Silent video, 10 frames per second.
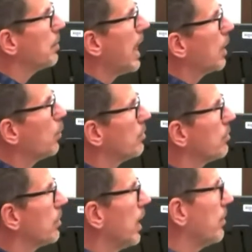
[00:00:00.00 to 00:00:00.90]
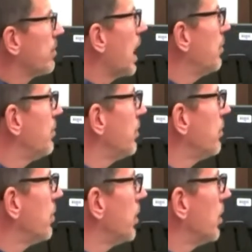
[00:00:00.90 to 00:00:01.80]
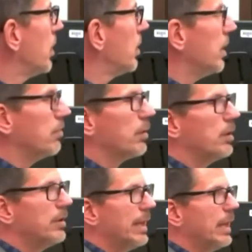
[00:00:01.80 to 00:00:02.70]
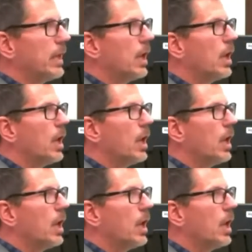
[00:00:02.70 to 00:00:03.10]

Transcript: Black was, at the time of this incident, dating